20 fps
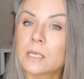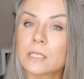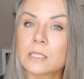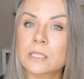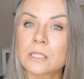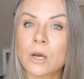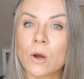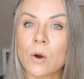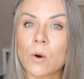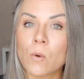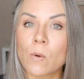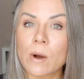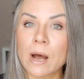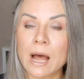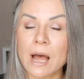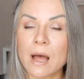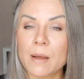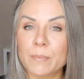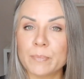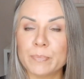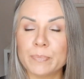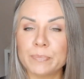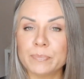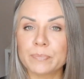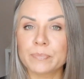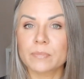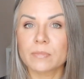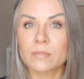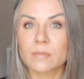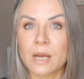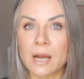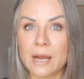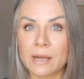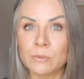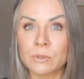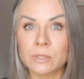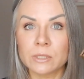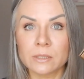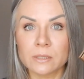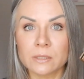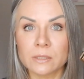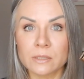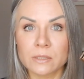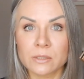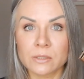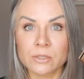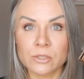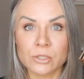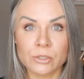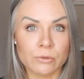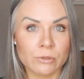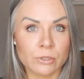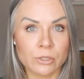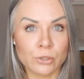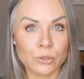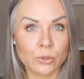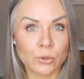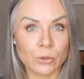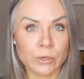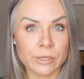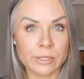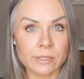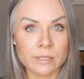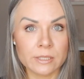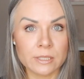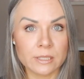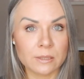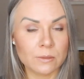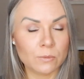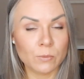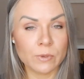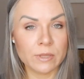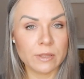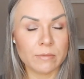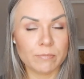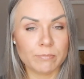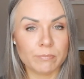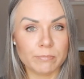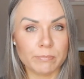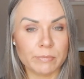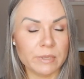So um, I will do the tutorials with